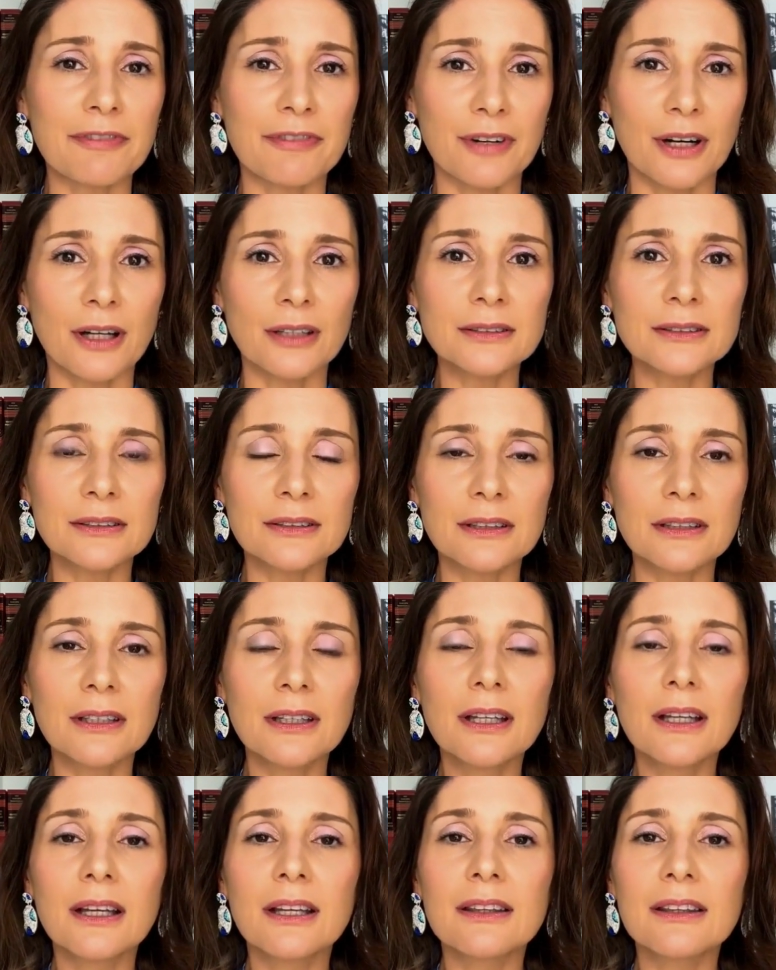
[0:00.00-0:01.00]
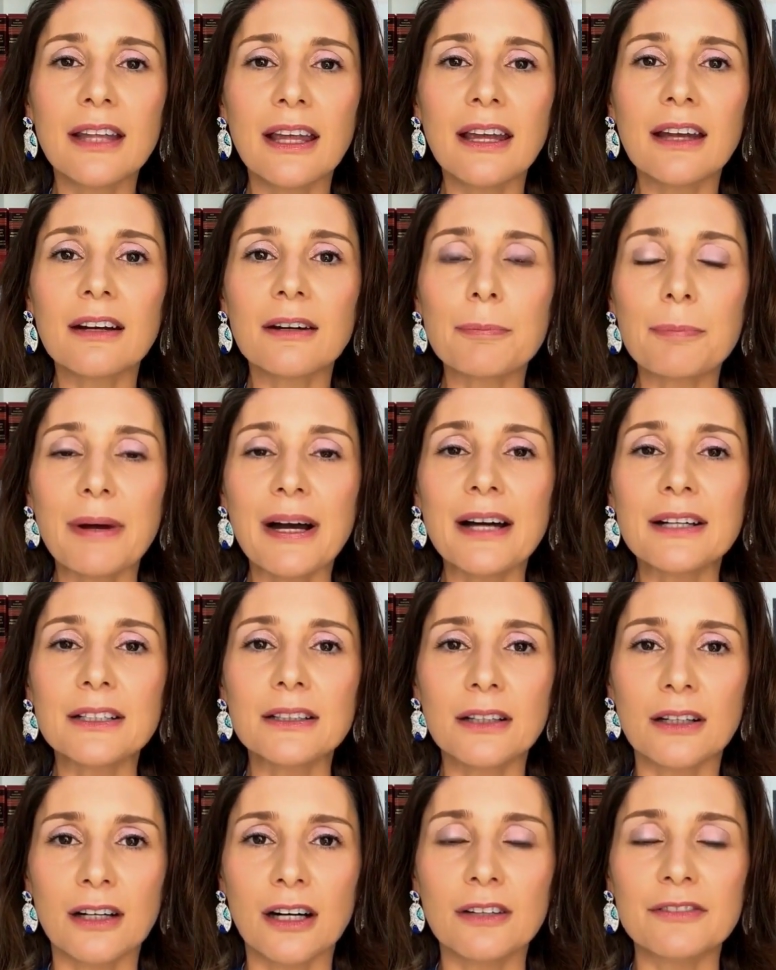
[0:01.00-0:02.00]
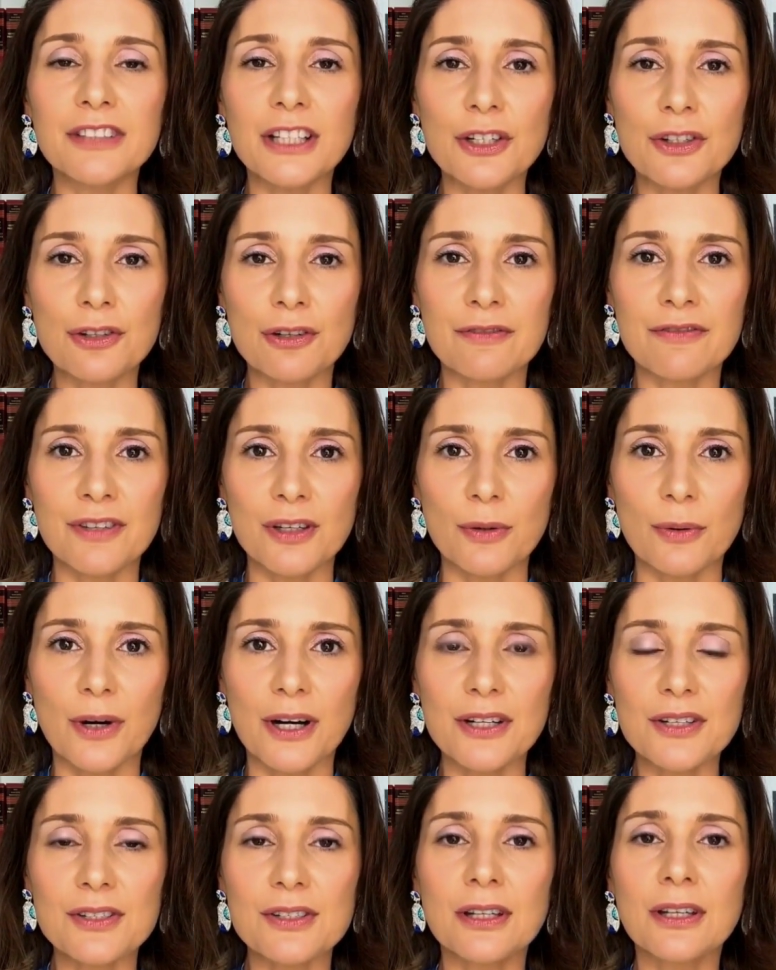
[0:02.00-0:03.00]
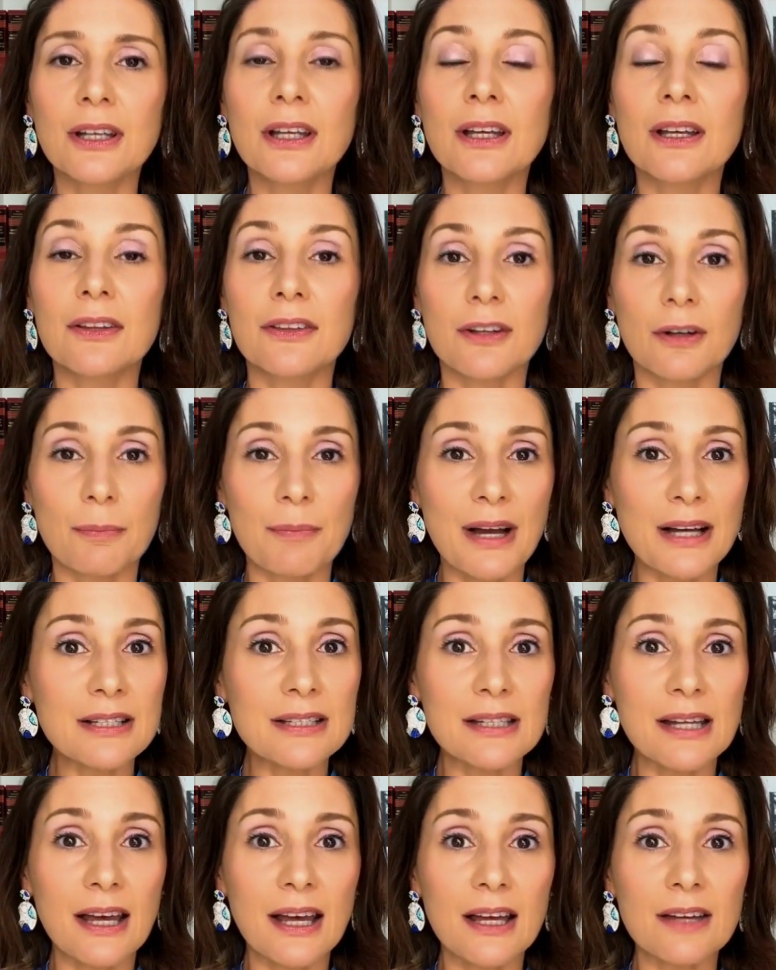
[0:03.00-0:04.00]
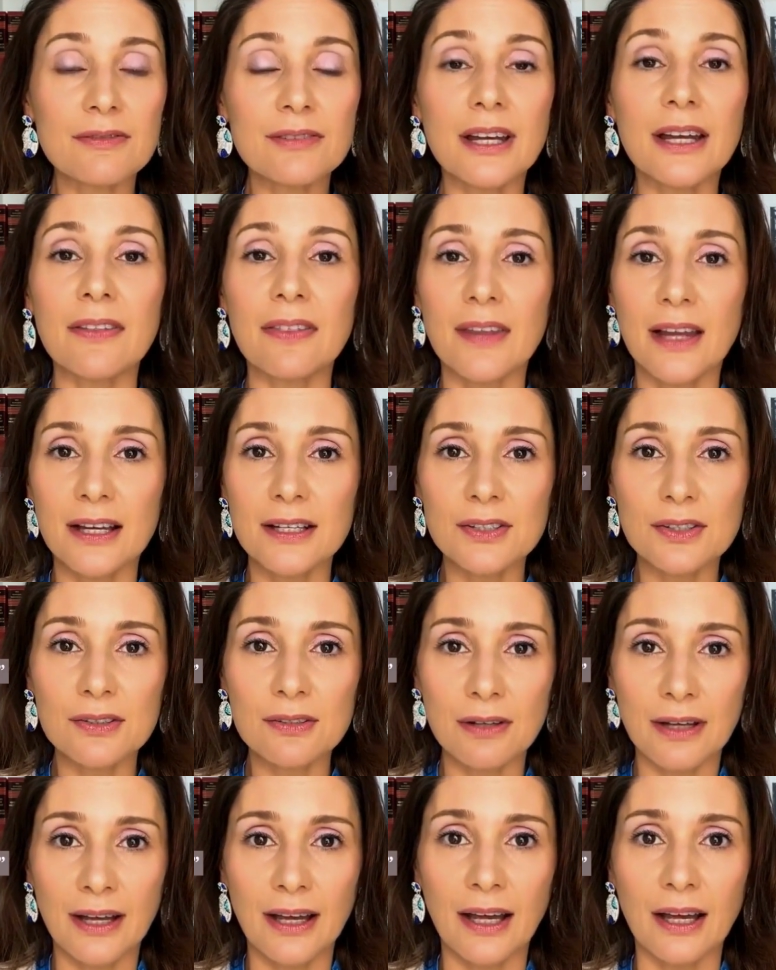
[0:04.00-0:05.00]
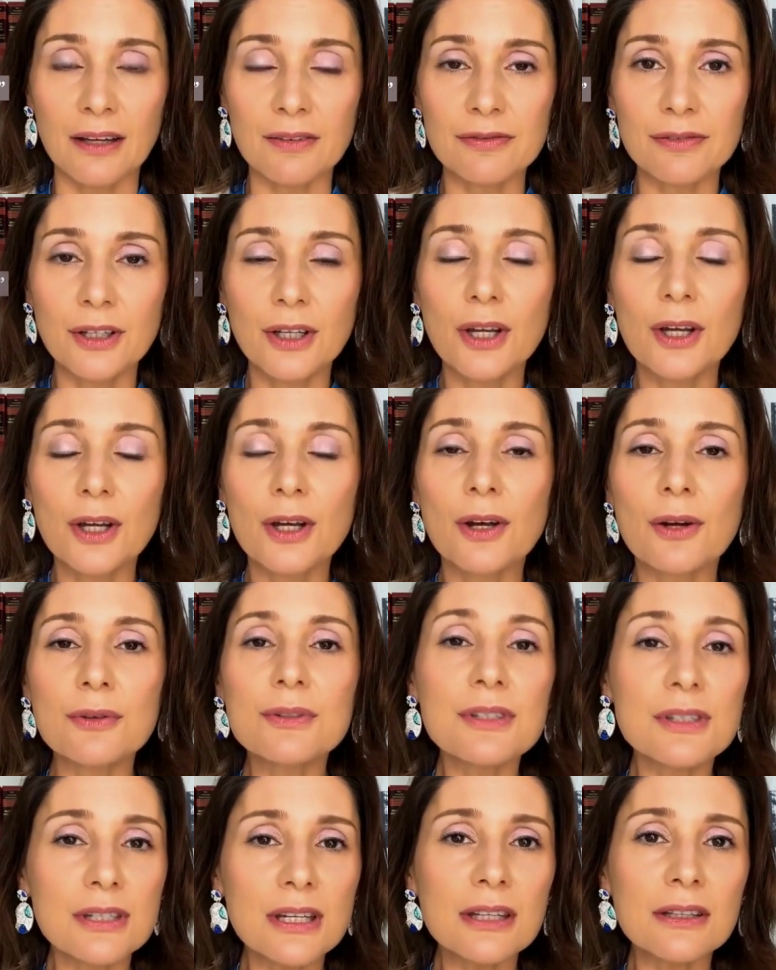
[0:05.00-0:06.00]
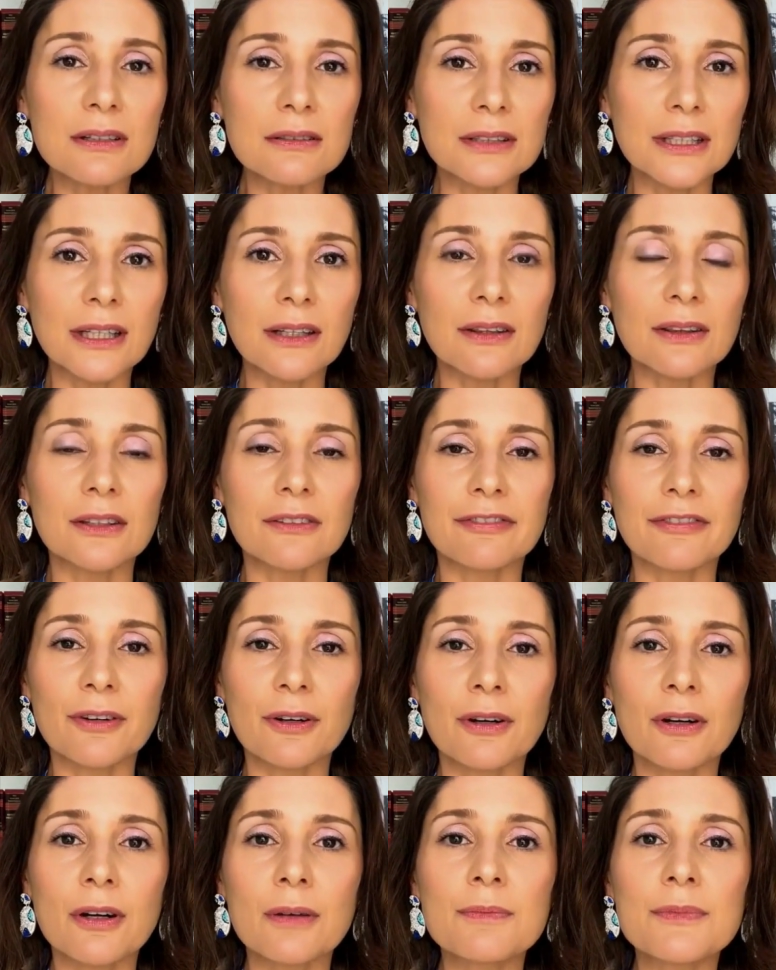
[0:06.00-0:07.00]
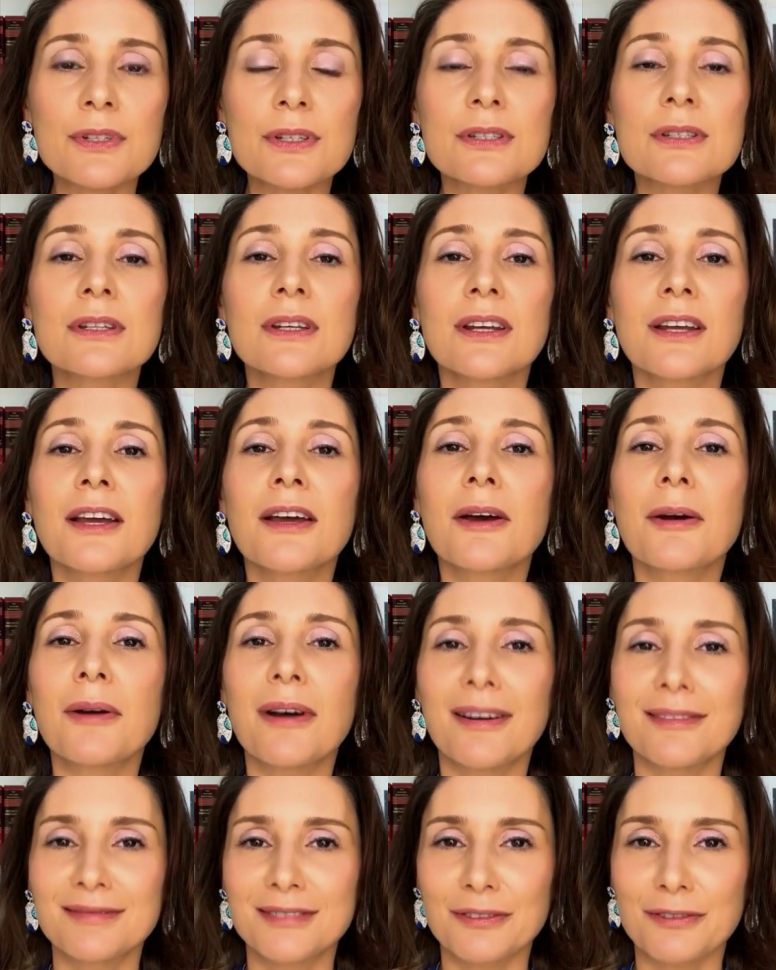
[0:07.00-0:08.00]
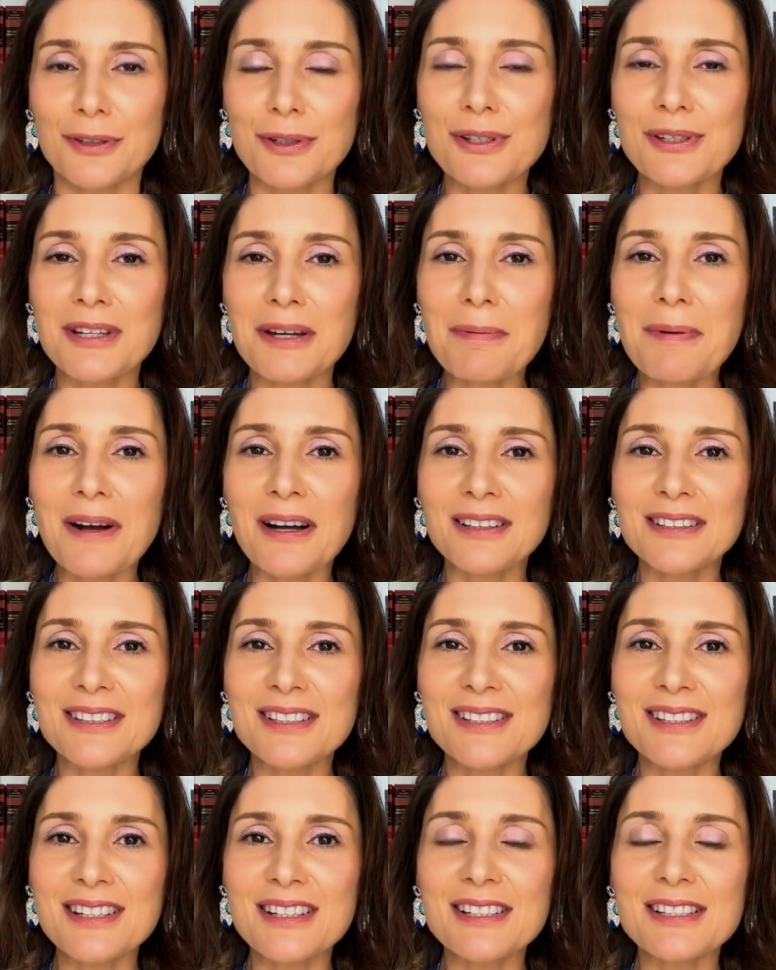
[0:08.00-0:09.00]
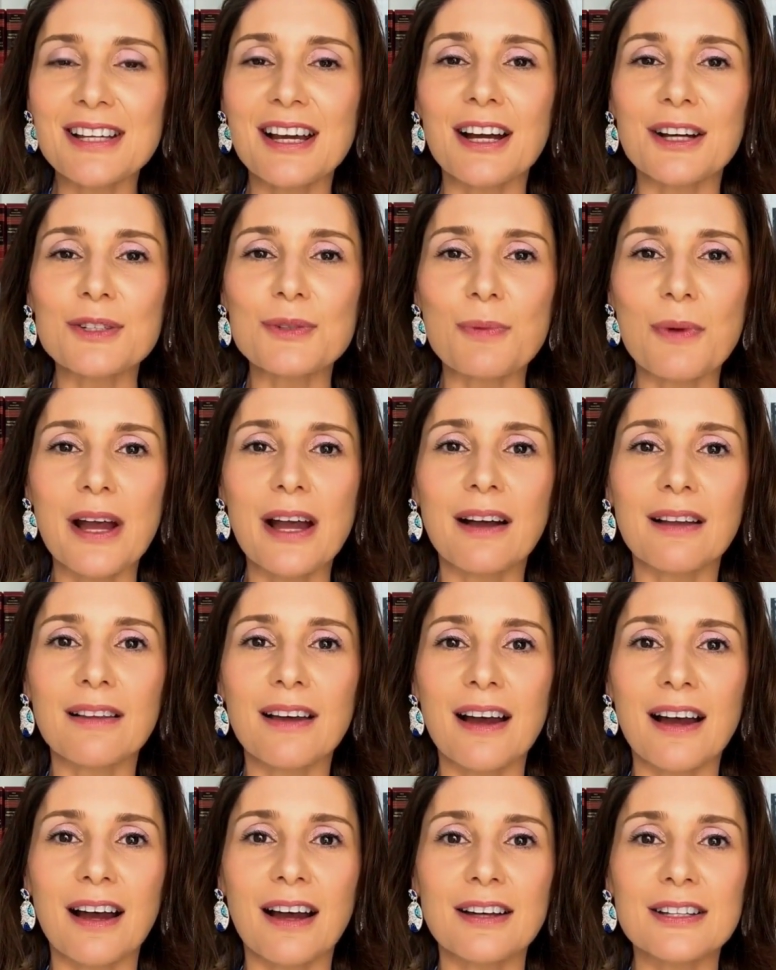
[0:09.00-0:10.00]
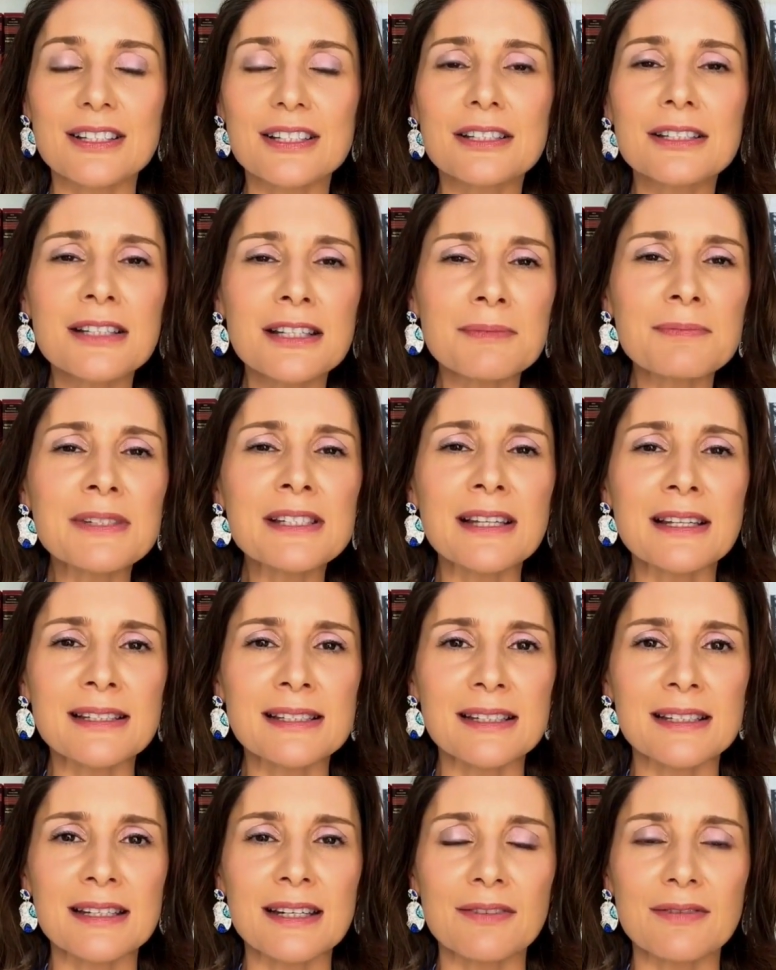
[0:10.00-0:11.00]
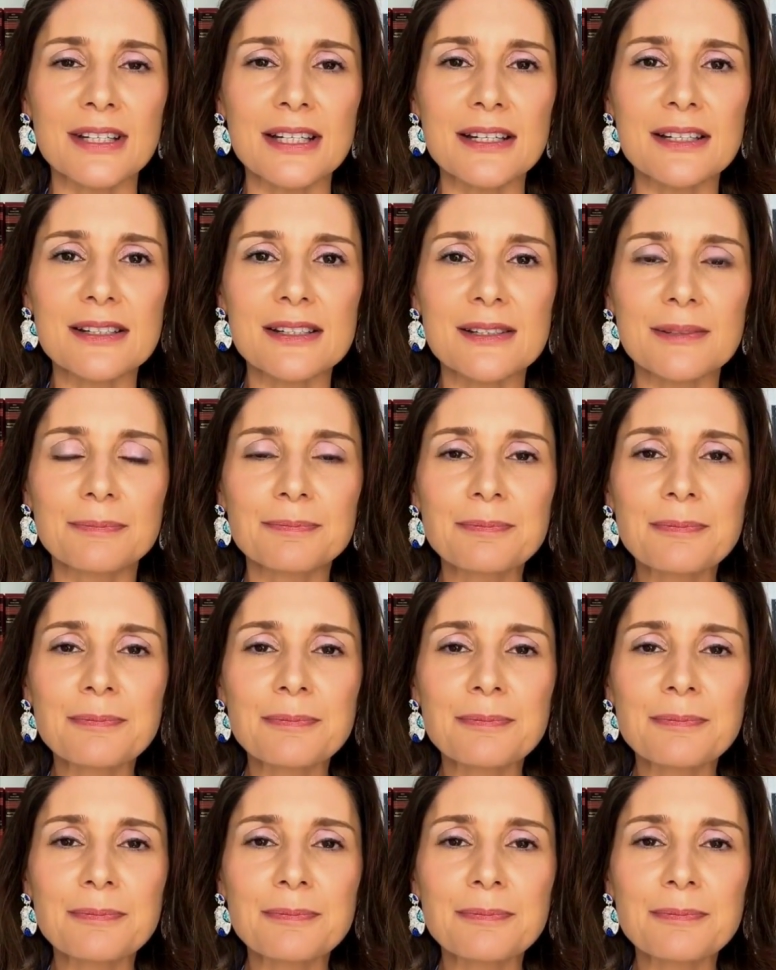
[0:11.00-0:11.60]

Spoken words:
front their panel of interviewers, their must-have and nice-to-have, considering the firm's diversity policies as well as team sensitivities.